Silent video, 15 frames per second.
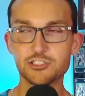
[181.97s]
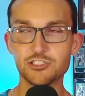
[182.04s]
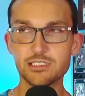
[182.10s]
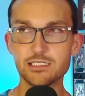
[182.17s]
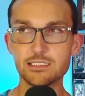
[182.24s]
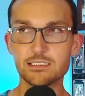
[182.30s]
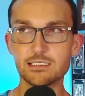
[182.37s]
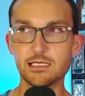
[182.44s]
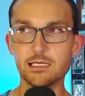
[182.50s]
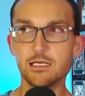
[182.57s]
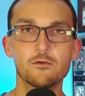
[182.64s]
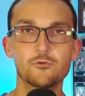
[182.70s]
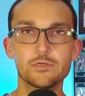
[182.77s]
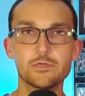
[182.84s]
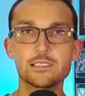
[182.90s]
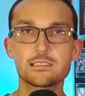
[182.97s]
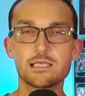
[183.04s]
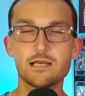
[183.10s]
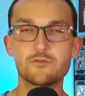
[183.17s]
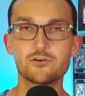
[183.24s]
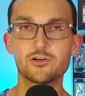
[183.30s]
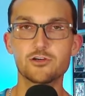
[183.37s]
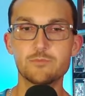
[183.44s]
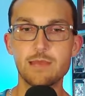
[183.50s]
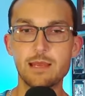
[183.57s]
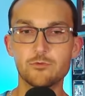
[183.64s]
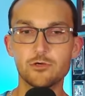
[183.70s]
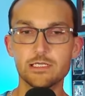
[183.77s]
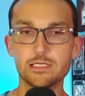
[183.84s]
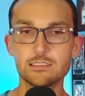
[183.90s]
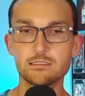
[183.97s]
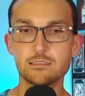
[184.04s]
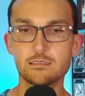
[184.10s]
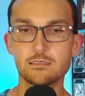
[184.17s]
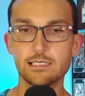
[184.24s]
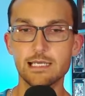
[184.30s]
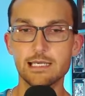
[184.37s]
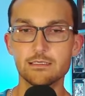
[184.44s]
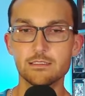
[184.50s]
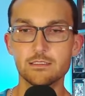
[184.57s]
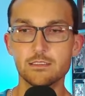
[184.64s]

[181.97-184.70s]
she needs to rediscover her memories, okay?